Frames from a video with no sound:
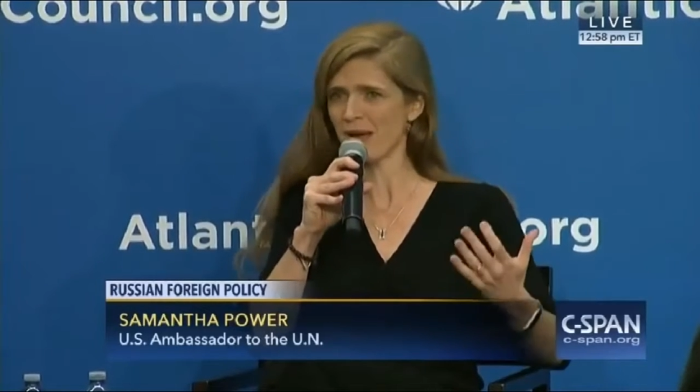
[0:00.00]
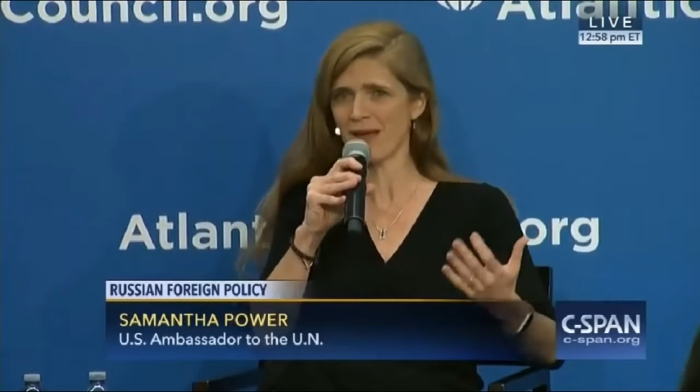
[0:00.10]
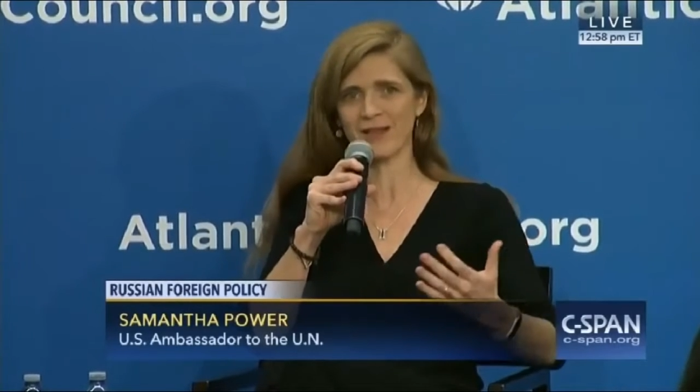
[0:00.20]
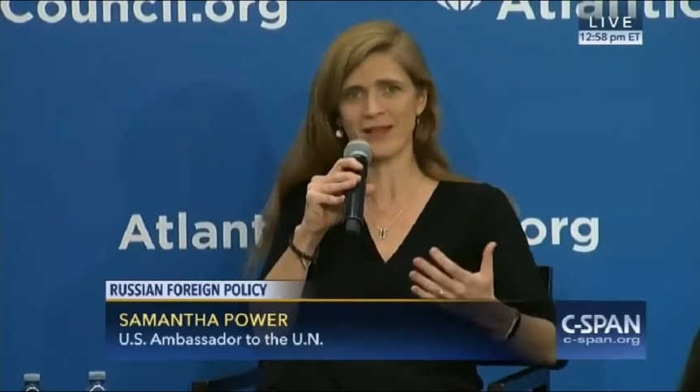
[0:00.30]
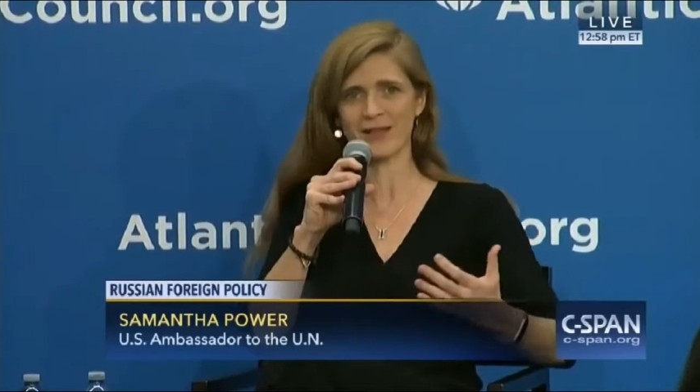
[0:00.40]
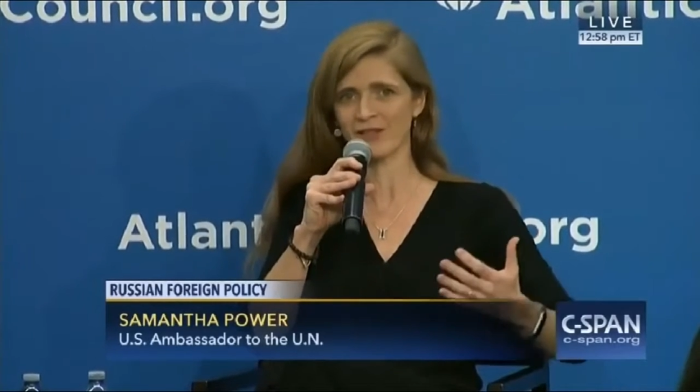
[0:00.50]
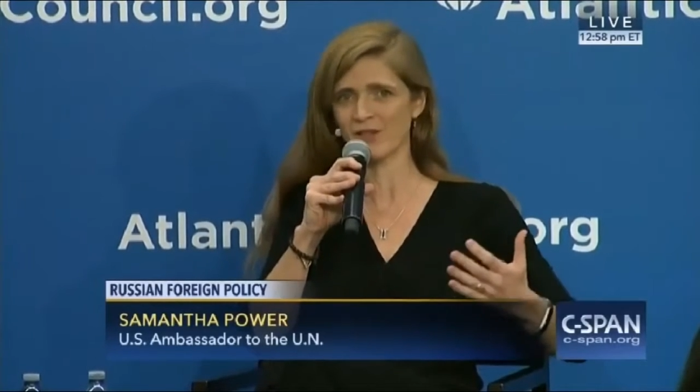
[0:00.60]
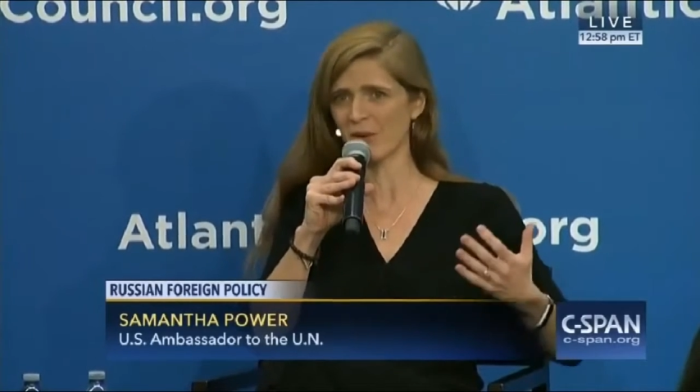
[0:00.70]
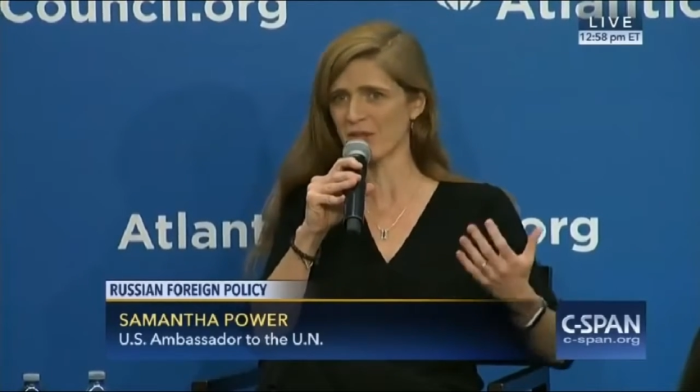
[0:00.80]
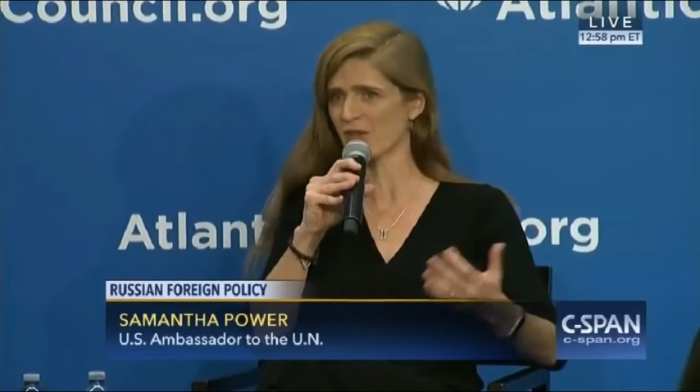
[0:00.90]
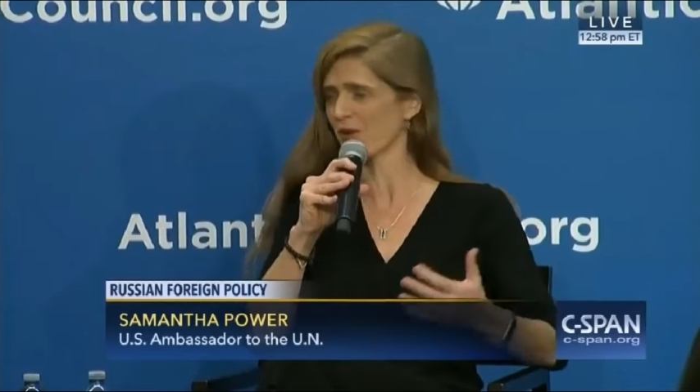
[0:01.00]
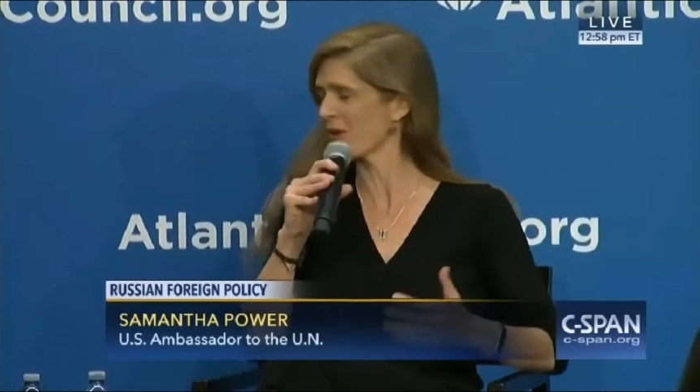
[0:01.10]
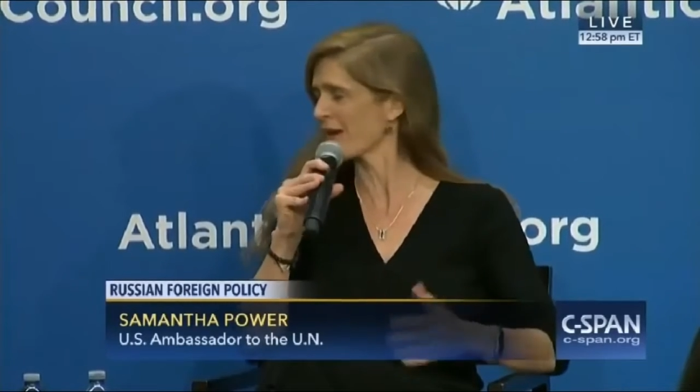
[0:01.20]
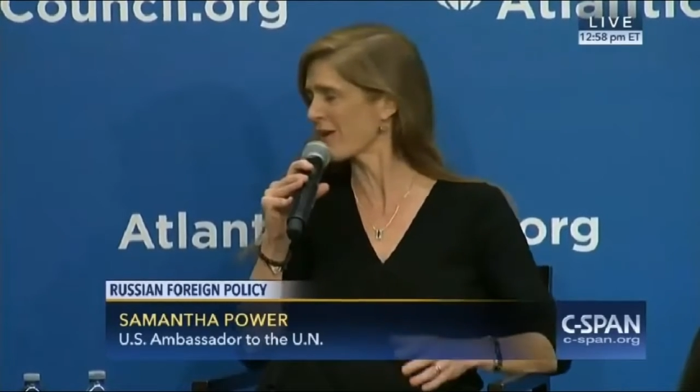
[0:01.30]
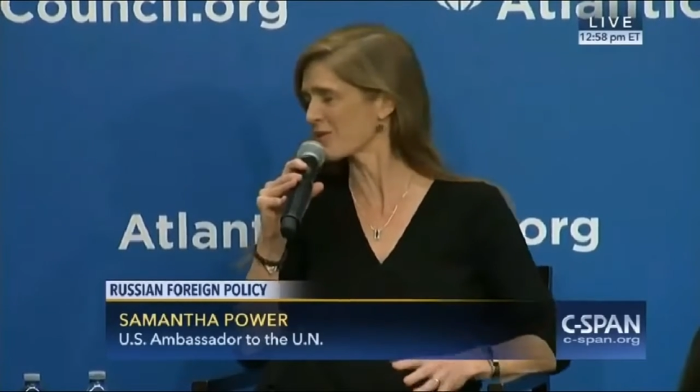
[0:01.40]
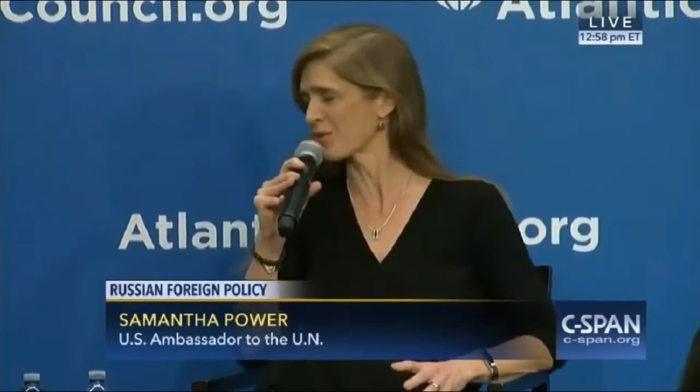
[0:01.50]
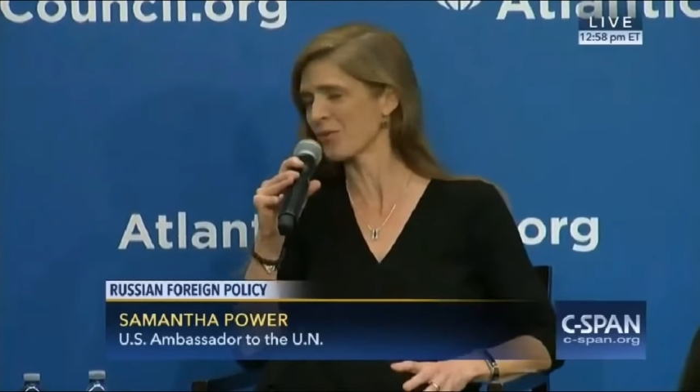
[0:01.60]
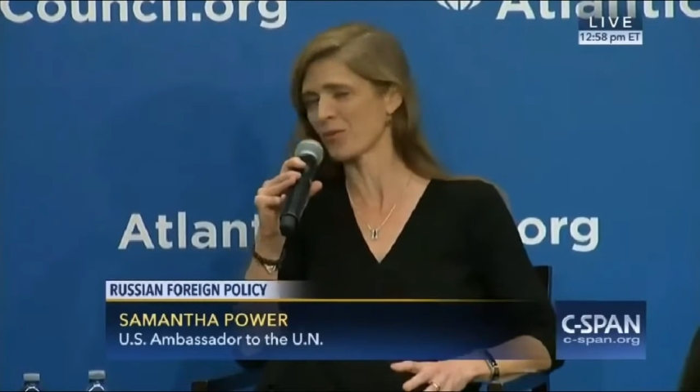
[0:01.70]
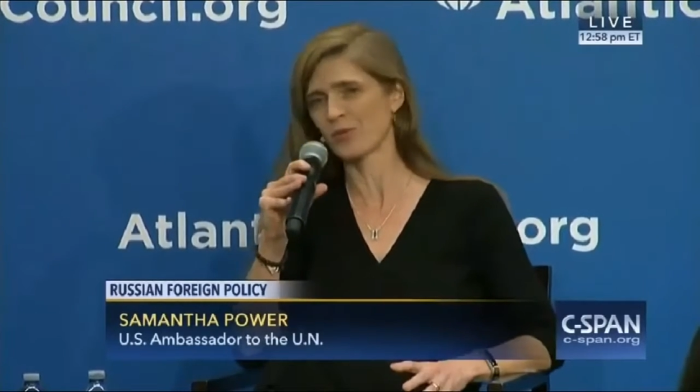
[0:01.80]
man, that UN Security Council,